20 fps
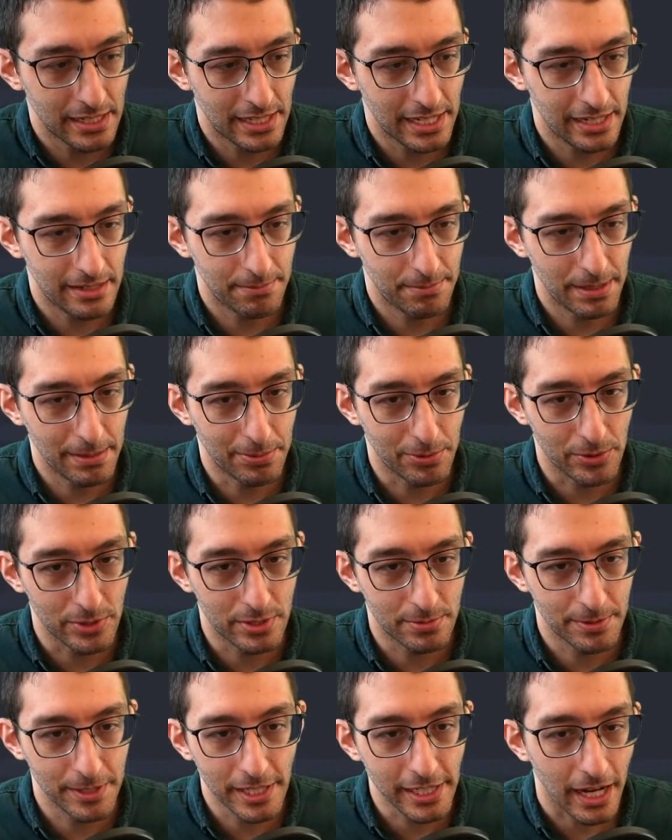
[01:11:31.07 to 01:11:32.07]
that people will just
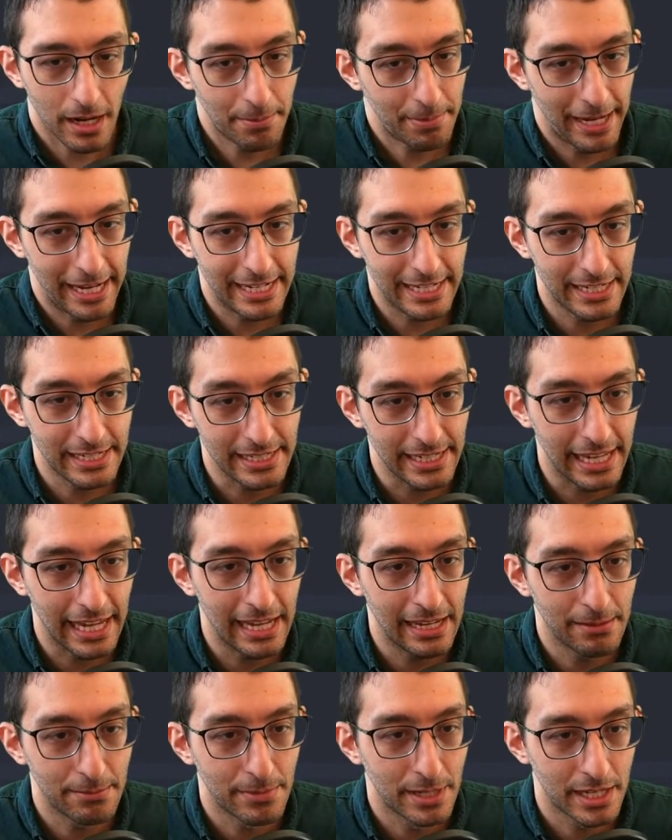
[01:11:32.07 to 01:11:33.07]
be like abandoned
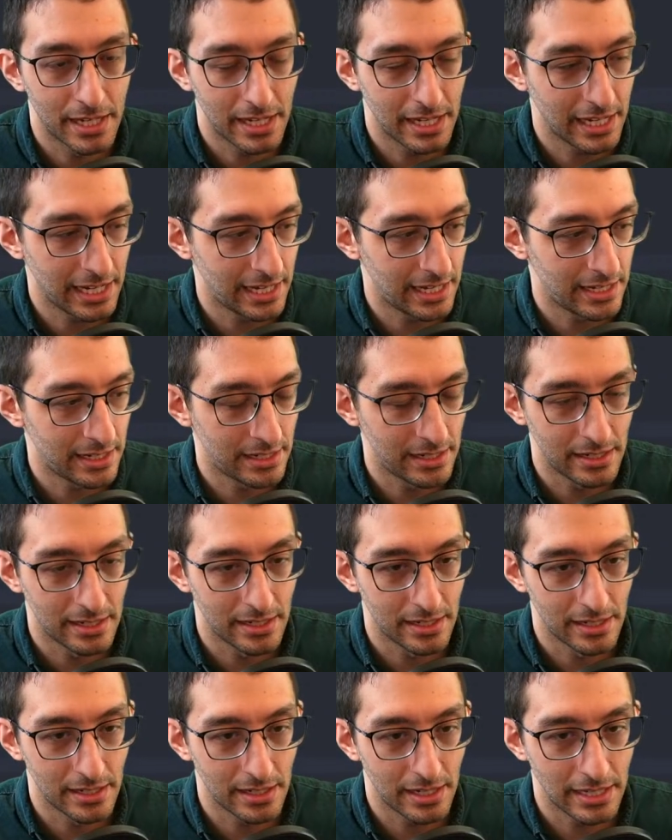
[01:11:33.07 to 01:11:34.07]
game and
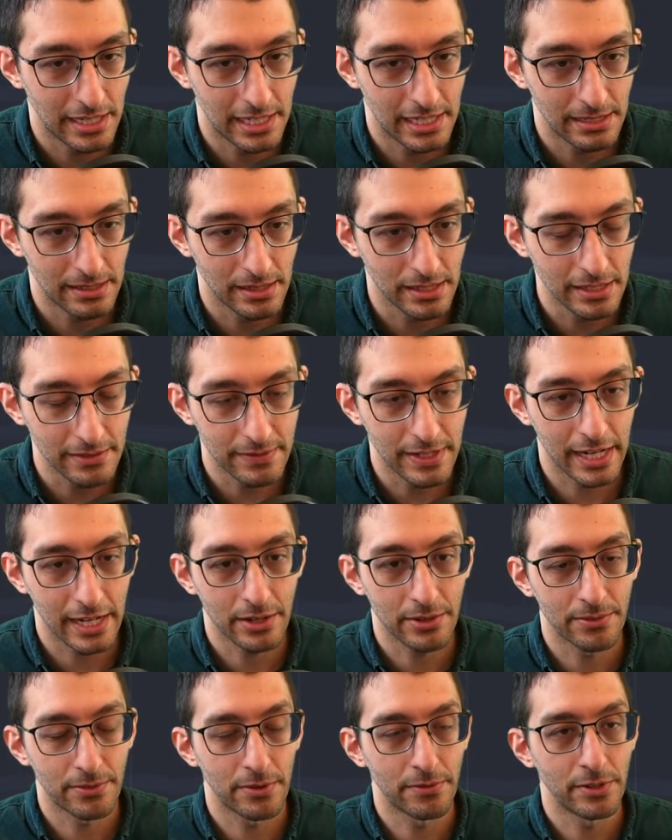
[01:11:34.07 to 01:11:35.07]
then leave
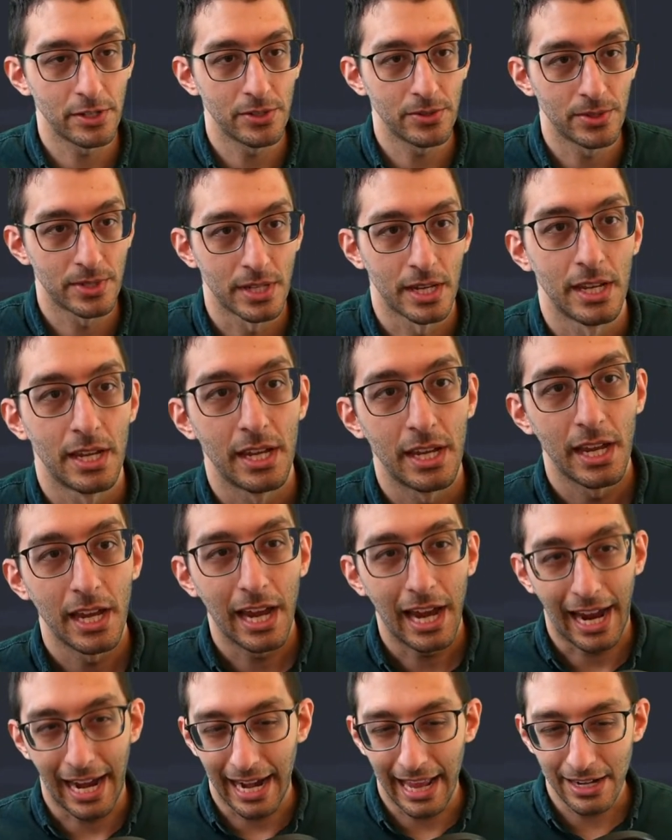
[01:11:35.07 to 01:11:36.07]
negative reviews.
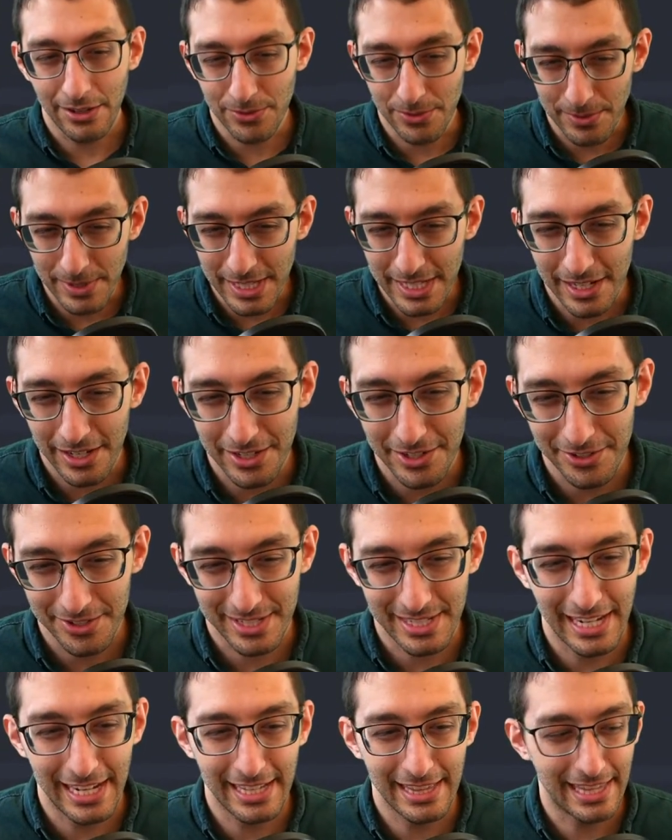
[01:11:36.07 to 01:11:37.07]
And I don't really
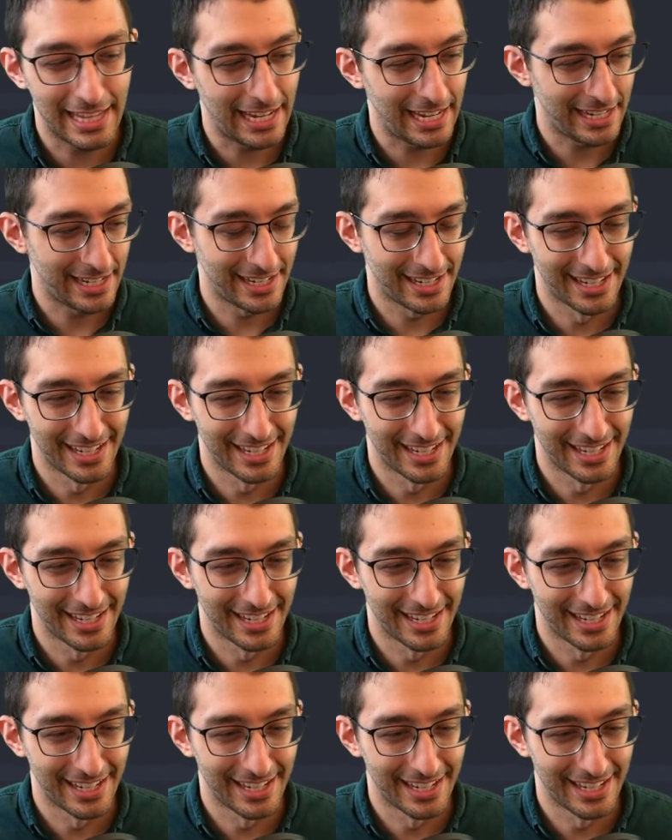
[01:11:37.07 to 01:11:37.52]
understand that.